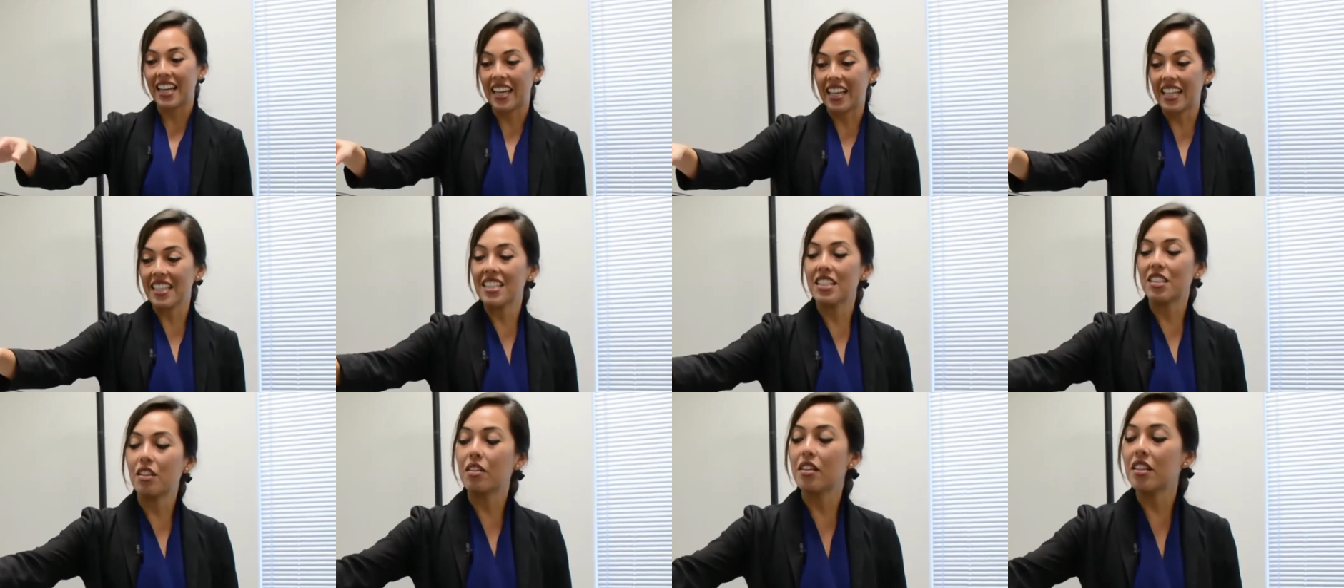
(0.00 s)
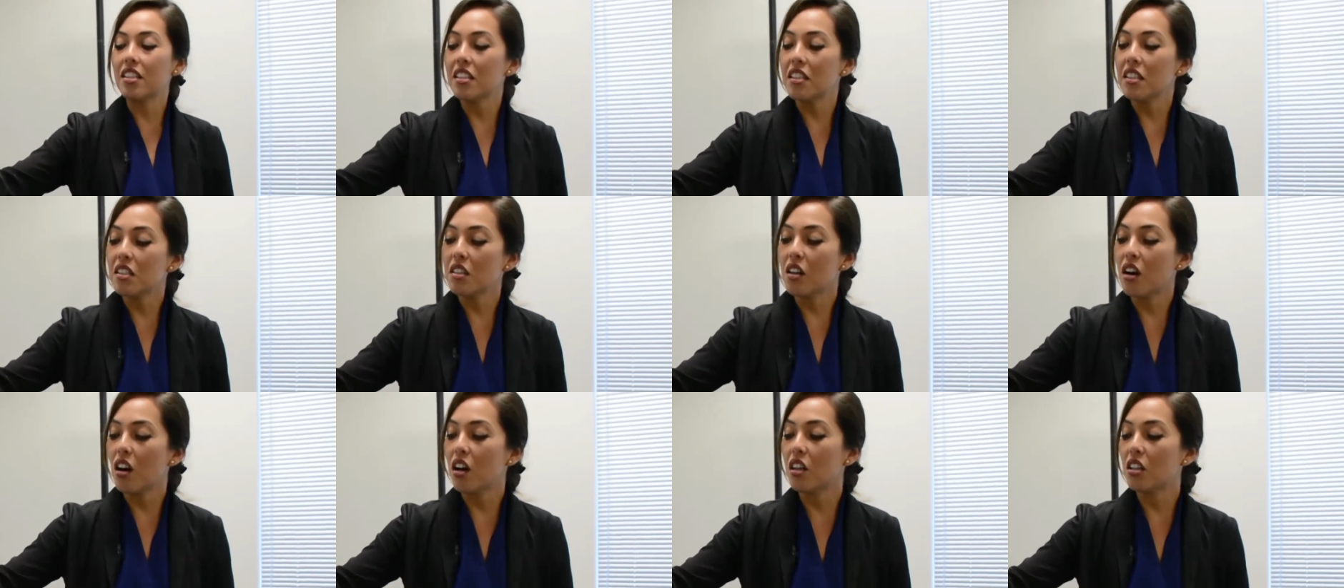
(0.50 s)
tests. So this
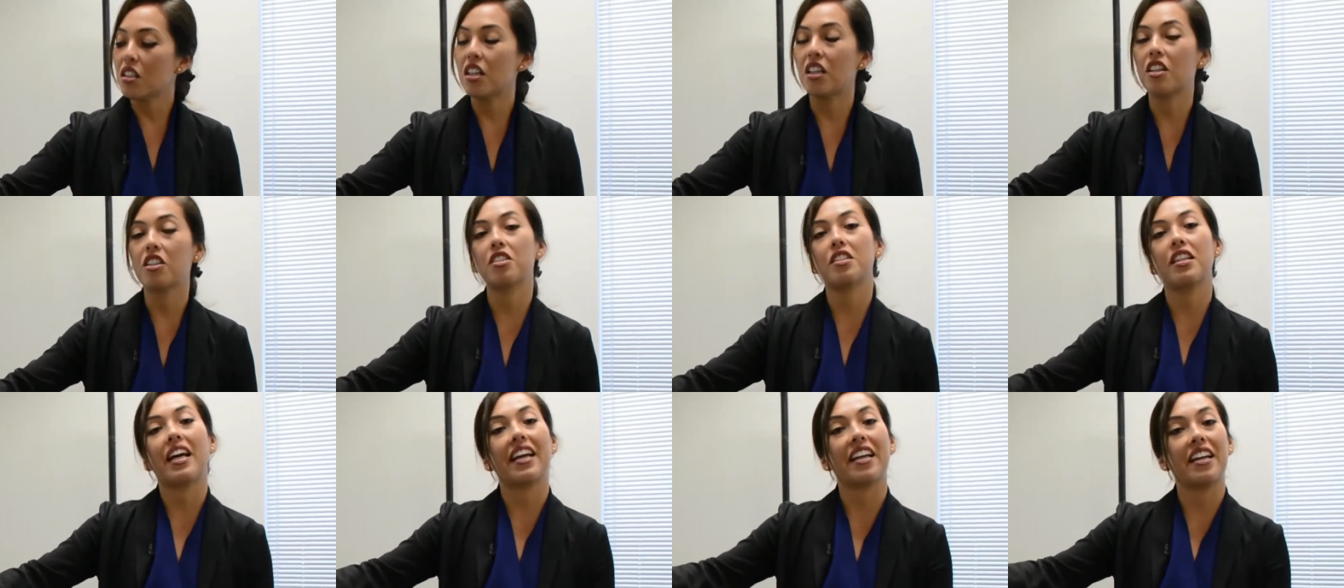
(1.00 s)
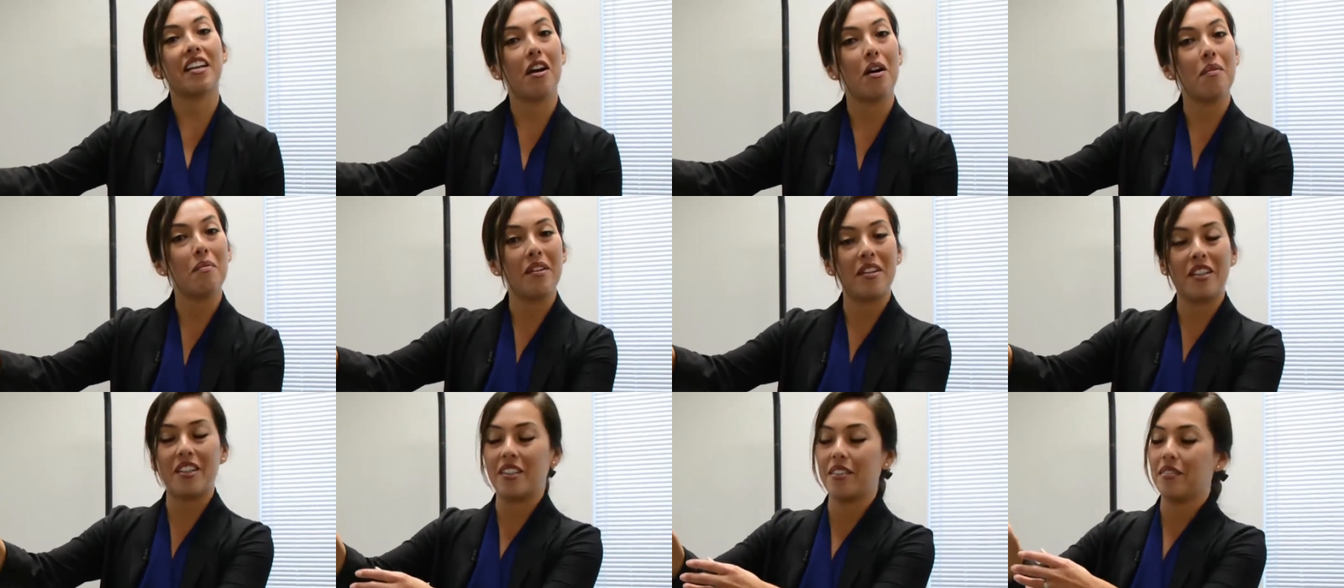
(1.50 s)
is called our
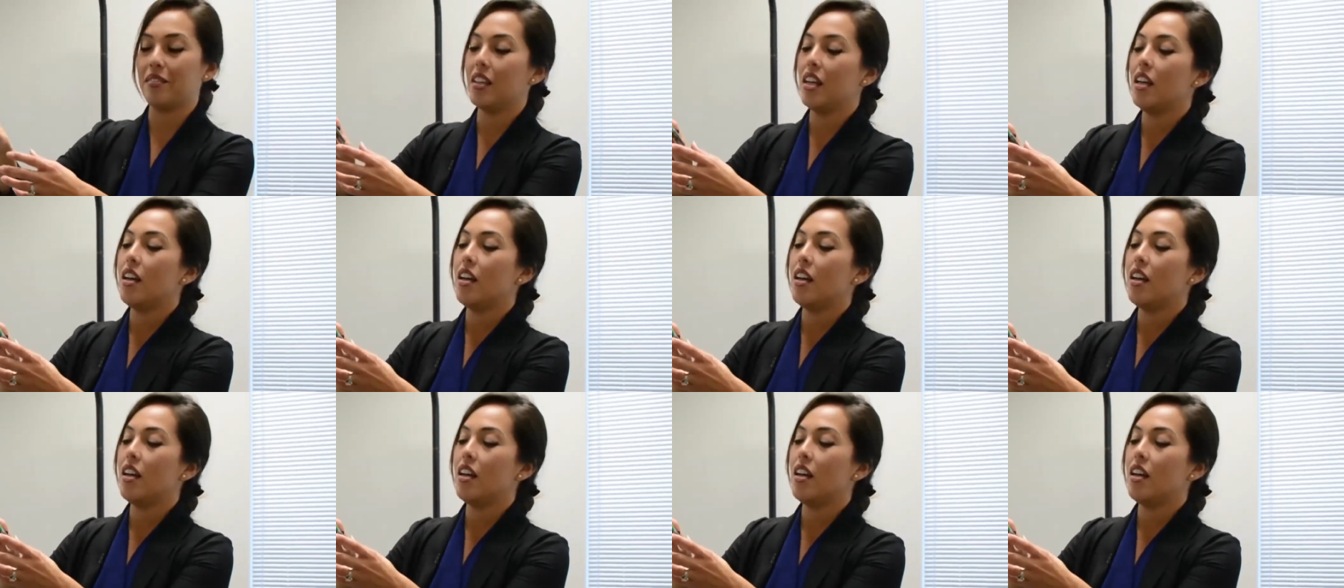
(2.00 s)
sacodometer.